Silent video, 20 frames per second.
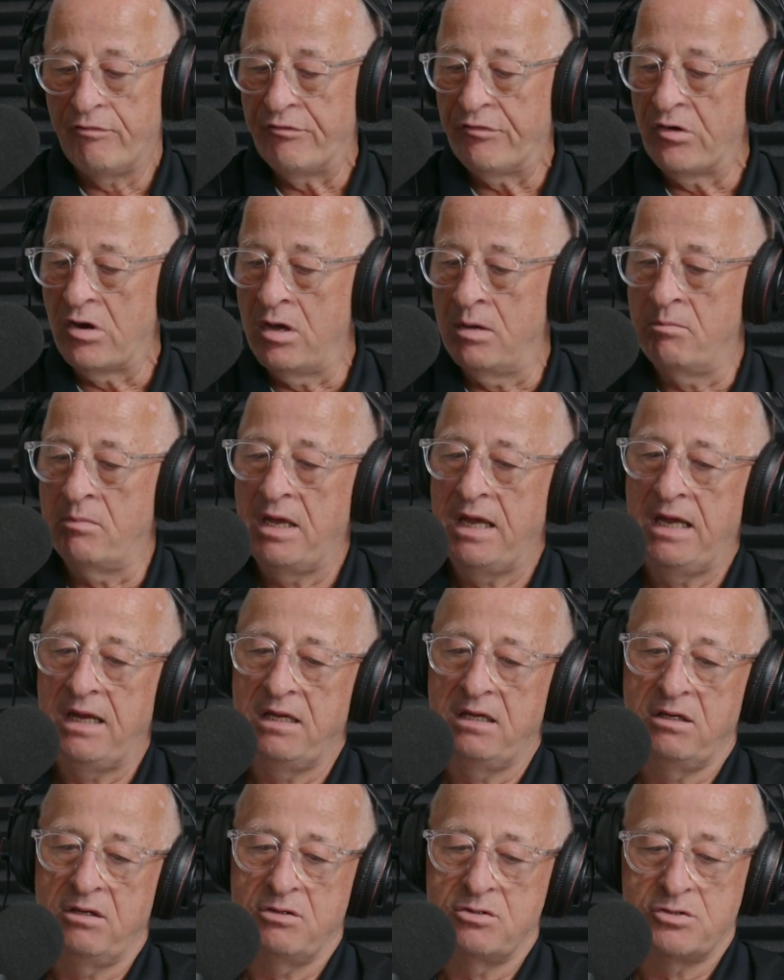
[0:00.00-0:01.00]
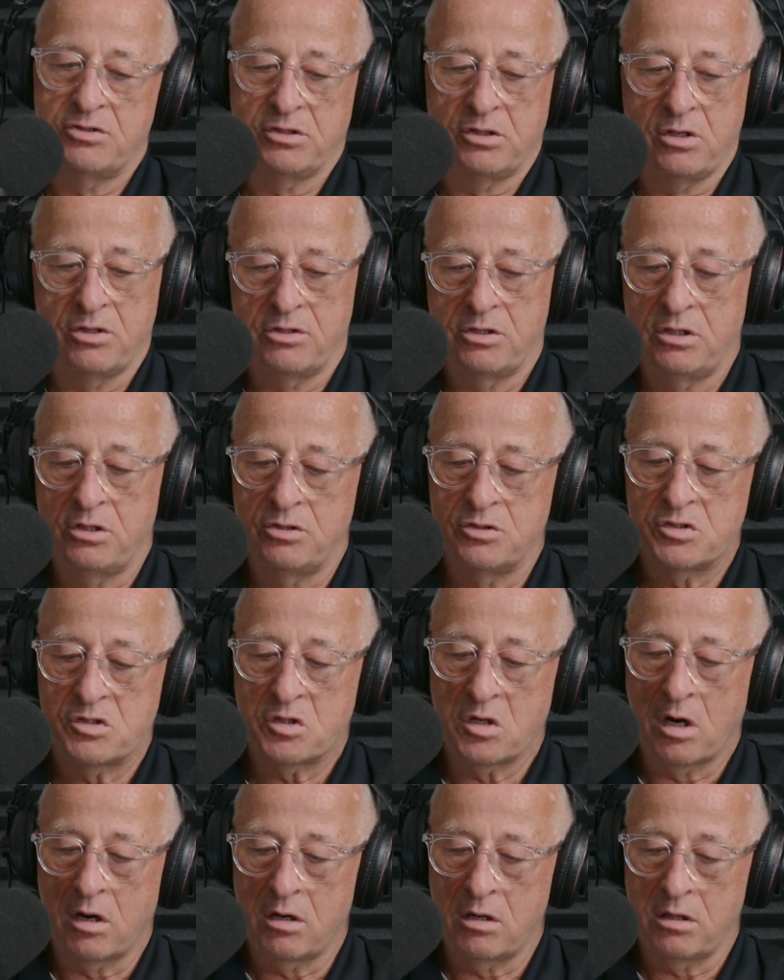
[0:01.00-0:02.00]
from 8 years ago that you
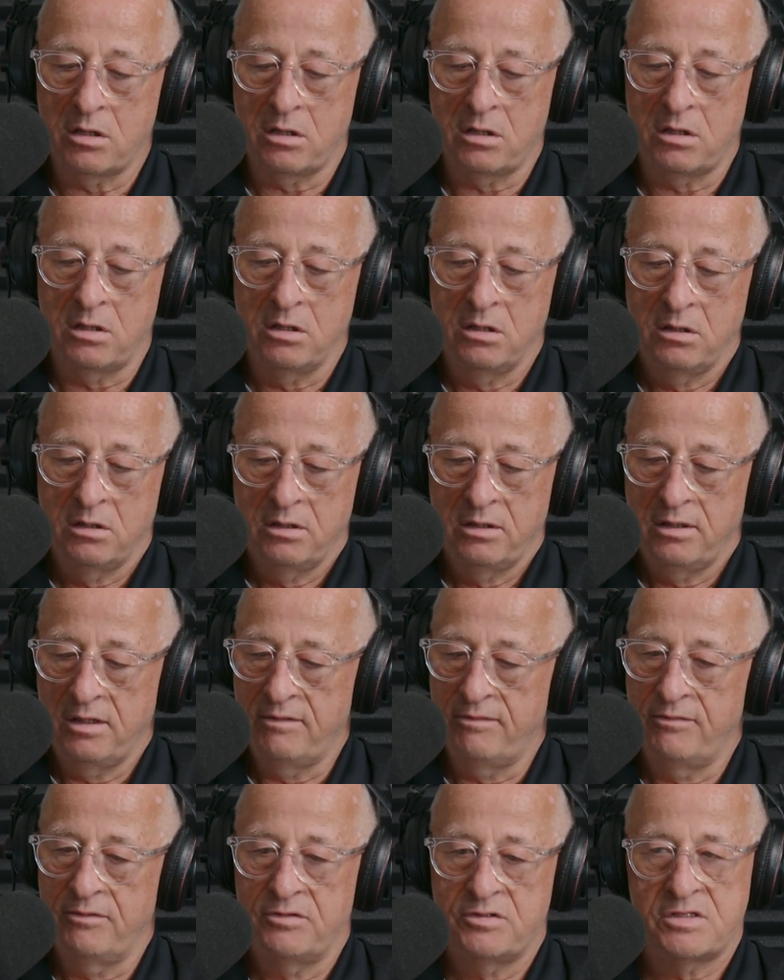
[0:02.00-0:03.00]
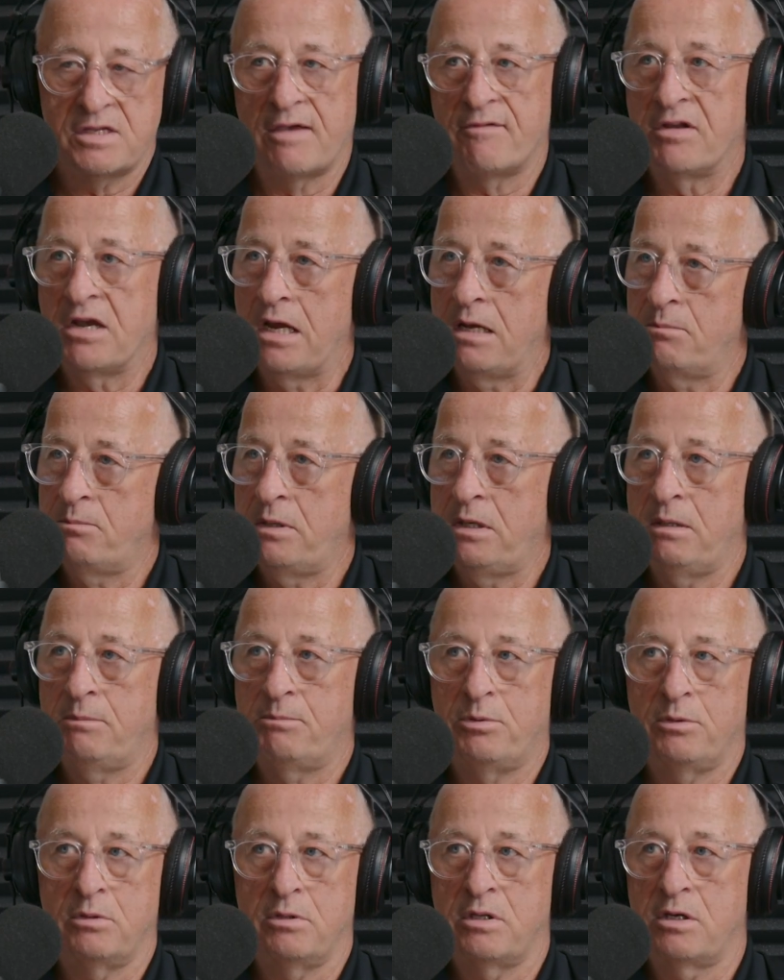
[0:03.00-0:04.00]
started, 7, 8
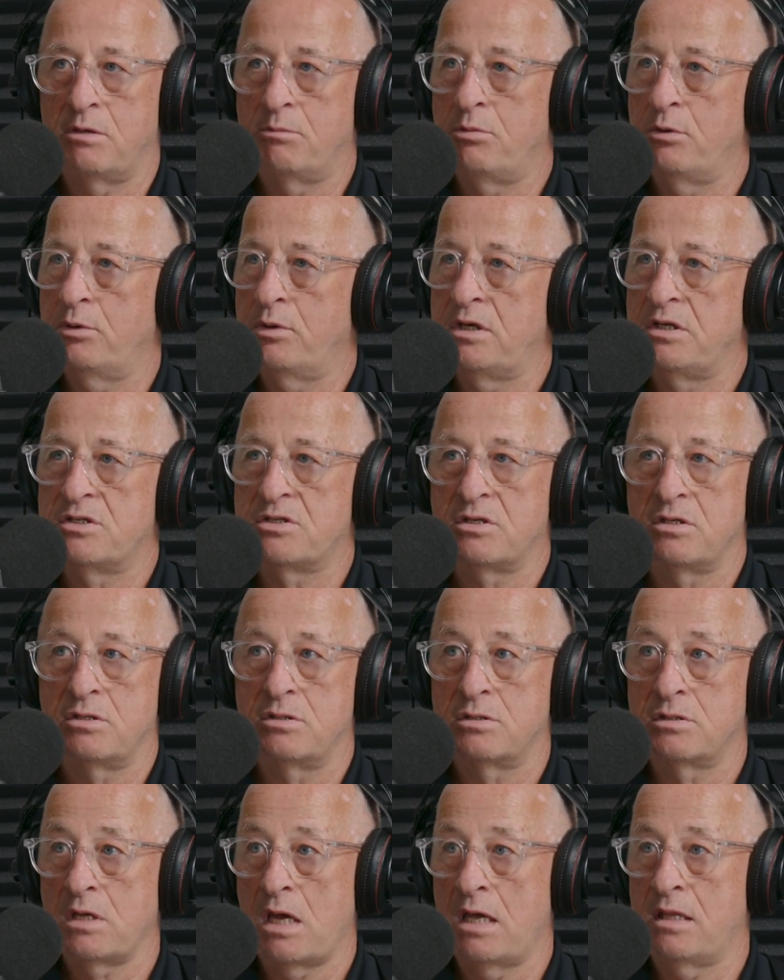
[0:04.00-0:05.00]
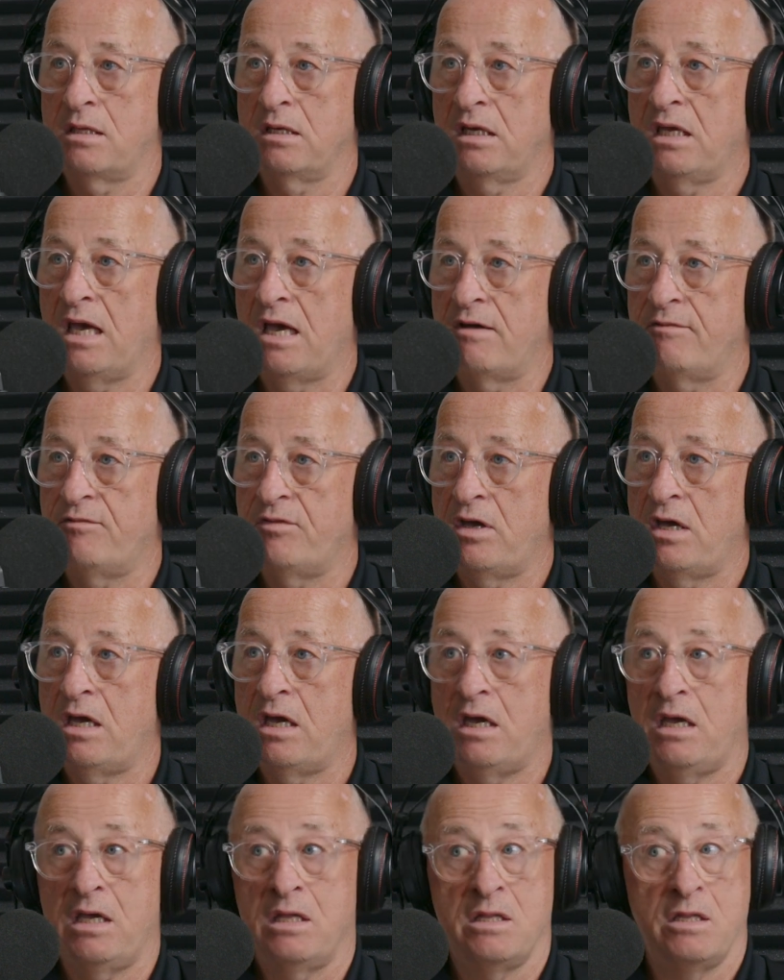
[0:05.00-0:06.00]
people that are baristas at the cafe, and